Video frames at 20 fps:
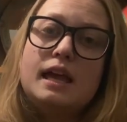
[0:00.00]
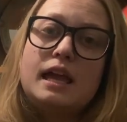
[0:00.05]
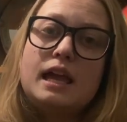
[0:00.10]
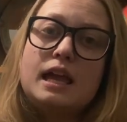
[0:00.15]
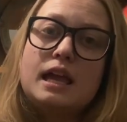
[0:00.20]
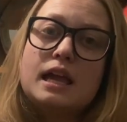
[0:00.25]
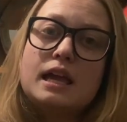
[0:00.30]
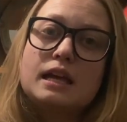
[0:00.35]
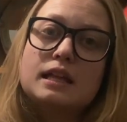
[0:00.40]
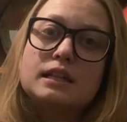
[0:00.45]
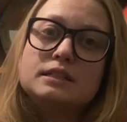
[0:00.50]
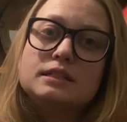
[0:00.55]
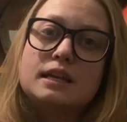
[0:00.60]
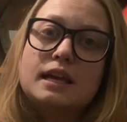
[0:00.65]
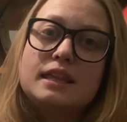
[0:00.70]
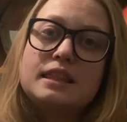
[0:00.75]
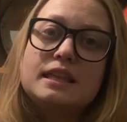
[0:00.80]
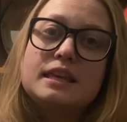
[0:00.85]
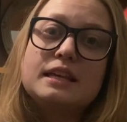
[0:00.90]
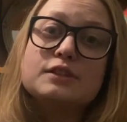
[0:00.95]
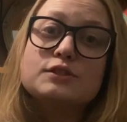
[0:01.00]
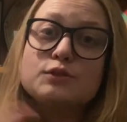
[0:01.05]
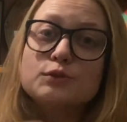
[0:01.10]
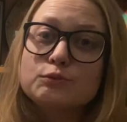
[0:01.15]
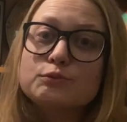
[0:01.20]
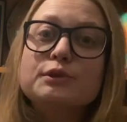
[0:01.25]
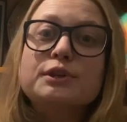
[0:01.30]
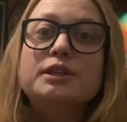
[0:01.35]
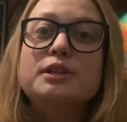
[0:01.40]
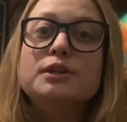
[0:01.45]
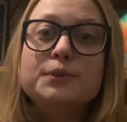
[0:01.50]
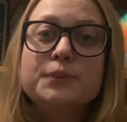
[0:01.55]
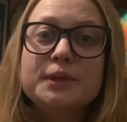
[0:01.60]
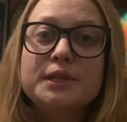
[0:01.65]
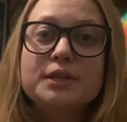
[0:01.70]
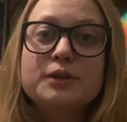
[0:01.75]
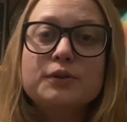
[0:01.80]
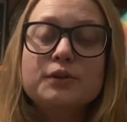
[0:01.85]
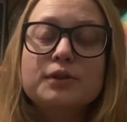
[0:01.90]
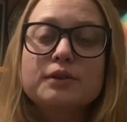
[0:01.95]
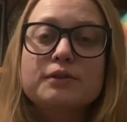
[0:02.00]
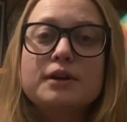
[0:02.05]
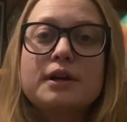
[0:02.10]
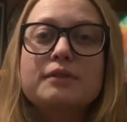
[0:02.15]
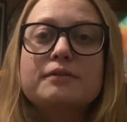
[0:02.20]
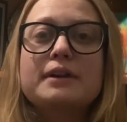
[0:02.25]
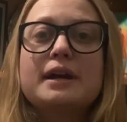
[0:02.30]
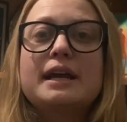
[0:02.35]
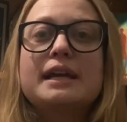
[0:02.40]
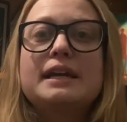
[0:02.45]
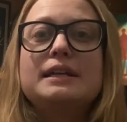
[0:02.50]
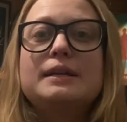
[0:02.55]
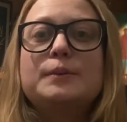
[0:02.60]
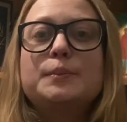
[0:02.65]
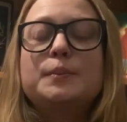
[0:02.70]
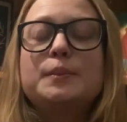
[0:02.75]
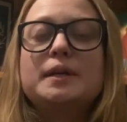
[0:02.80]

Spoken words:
and I think as the reader we know they're not right,